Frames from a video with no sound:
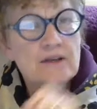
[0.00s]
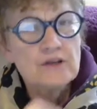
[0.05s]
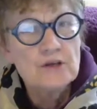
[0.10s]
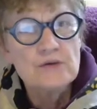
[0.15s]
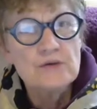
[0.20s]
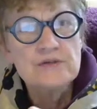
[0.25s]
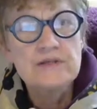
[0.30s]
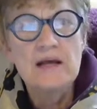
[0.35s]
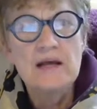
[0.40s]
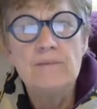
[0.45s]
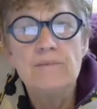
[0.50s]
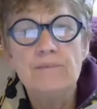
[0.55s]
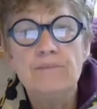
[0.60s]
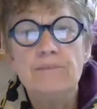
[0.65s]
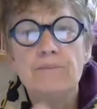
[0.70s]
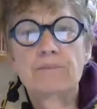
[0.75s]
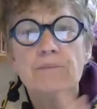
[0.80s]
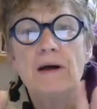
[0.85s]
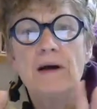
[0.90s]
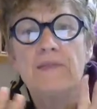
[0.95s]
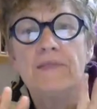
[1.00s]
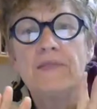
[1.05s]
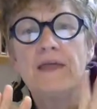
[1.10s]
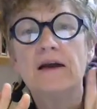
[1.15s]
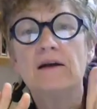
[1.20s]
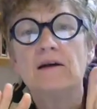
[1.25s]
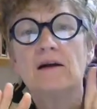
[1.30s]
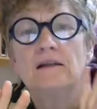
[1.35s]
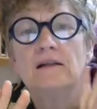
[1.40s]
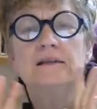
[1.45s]
them, but they're a
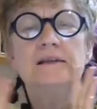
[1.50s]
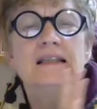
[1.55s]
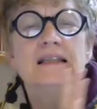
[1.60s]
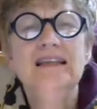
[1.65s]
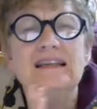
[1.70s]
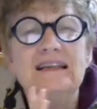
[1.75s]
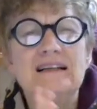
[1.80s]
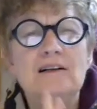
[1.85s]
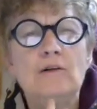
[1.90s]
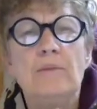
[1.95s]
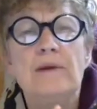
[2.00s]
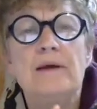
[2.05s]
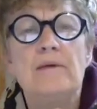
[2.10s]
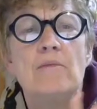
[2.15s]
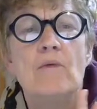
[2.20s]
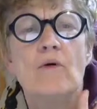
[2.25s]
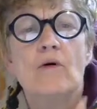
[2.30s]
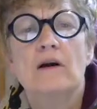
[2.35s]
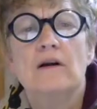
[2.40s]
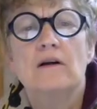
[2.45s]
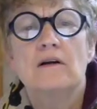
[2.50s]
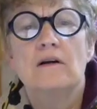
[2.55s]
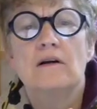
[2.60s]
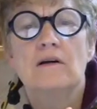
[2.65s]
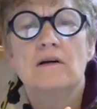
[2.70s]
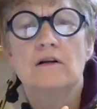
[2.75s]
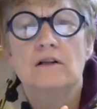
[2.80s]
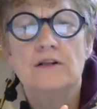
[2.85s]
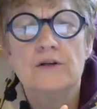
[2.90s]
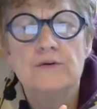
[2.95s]
little bit more
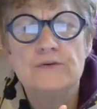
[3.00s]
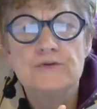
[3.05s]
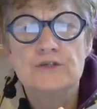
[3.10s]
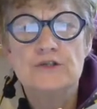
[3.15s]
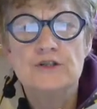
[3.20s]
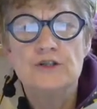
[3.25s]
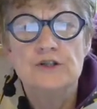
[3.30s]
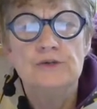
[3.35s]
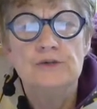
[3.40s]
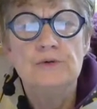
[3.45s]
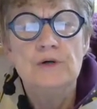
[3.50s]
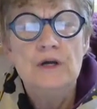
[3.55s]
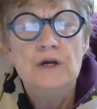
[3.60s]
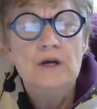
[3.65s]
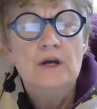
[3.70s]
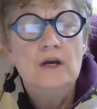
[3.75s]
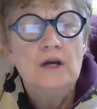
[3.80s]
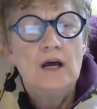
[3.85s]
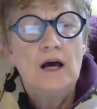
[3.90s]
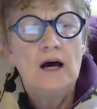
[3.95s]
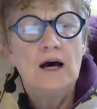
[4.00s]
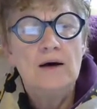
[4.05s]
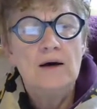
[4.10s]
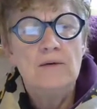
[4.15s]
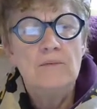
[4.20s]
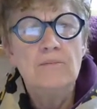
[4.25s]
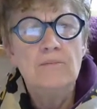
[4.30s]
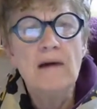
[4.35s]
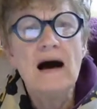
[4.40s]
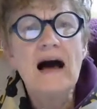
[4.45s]
close to
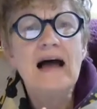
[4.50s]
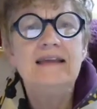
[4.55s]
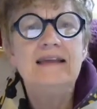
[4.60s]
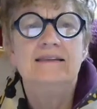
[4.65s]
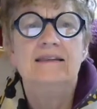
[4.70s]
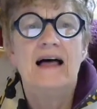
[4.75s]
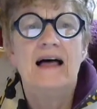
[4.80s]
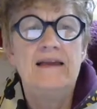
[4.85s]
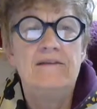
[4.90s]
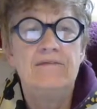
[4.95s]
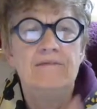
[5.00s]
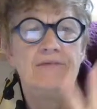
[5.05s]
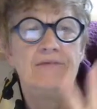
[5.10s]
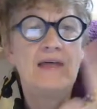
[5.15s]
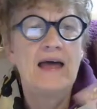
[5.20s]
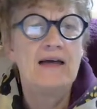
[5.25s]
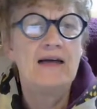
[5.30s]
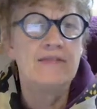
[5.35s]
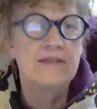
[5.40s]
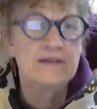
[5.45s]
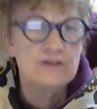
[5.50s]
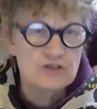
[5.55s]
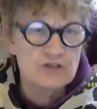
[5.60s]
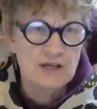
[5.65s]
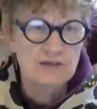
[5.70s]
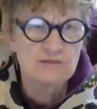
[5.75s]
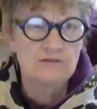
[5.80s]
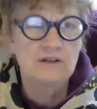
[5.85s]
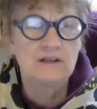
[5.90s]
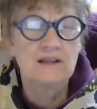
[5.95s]
my life than the general
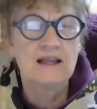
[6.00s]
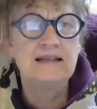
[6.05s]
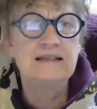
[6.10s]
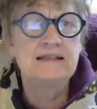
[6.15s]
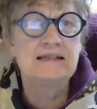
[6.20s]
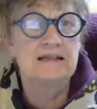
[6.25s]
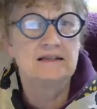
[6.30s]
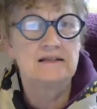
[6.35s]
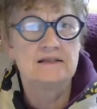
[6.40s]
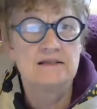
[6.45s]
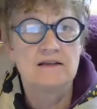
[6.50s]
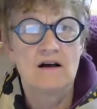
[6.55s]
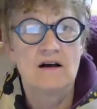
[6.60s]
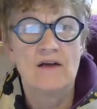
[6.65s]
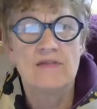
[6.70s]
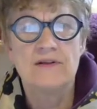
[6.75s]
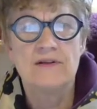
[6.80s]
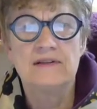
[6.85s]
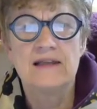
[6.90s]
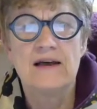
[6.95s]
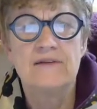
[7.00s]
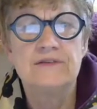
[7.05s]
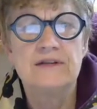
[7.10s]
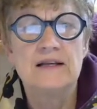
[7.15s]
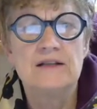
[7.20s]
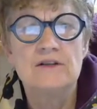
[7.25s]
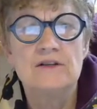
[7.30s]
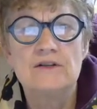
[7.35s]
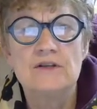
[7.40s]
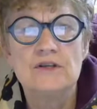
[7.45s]
ideas on the left. And
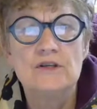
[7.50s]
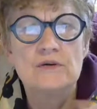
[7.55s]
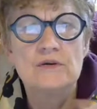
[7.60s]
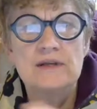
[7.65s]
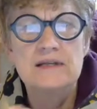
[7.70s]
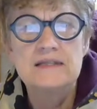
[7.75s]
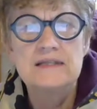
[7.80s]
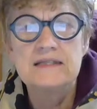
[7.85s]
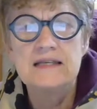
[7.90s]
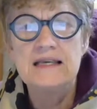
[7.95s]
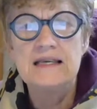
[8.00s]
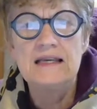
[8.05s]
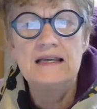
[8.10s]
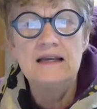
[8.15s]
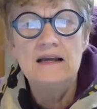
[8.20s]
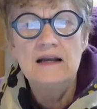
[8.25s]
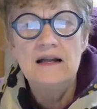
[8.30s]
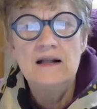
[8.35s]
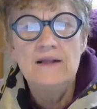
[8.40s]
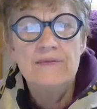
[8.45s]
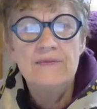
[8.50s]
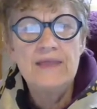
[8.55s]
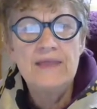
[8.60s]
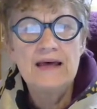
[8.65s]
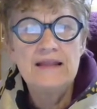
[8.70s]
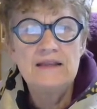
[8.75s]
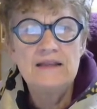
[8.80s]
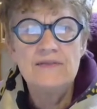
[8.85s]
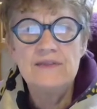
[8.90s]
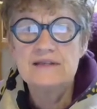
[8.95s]
you can see then in
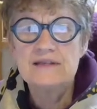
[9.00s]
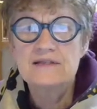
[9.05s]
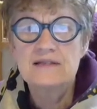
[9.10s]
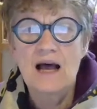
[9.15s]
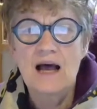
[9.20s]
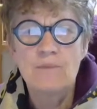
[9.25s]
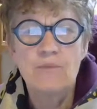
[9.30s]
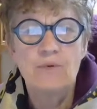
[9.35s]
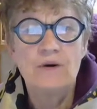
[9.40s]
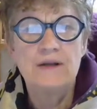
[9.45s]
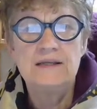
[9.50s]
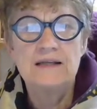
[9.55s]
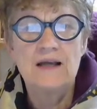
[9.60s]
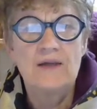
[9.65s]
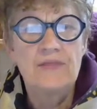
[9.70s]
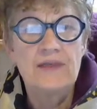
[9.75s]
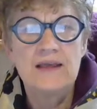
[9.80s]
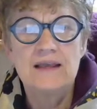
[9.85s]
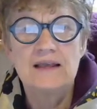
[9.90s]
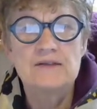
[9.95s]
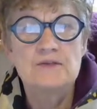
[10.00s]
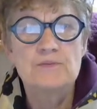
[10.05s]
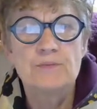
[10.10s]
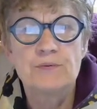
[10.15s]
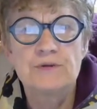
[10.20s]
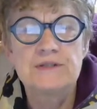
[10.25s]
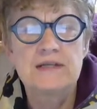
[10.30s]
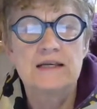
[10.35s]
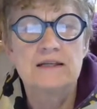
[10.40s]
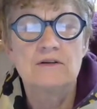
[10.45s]
this top one, nothing is
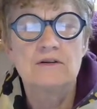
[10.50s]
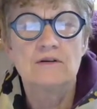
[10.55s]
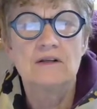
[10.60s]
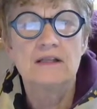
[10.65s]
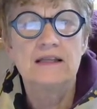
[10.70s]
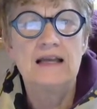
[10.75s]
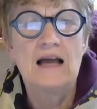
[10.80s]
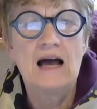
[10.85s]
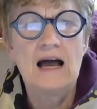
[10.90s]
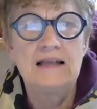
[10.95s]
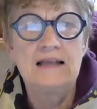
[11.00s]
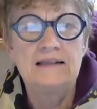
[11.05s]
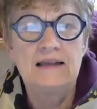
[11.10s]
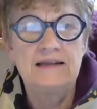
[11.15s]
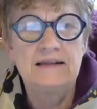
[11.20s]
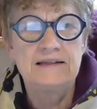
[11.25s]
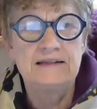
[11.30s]
particularly highlighted.